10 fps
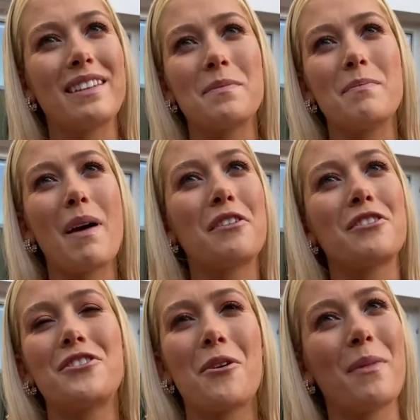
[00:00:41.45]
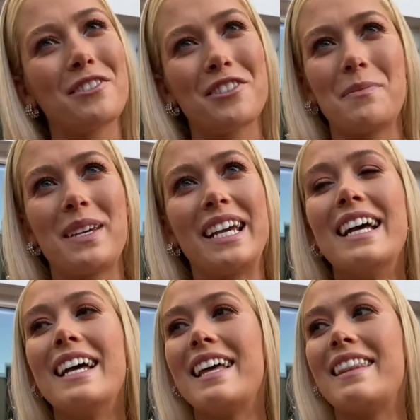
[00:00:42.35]
This matters so much to me
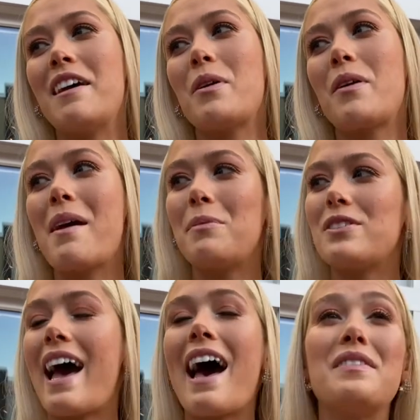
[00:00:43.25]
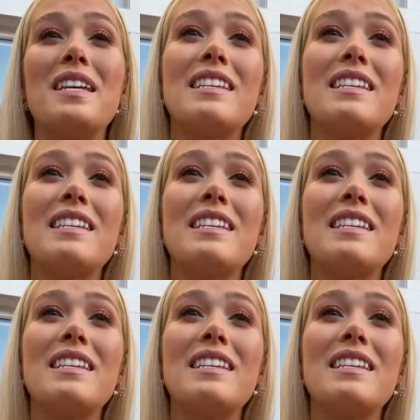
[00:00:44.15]
that we were able to have this,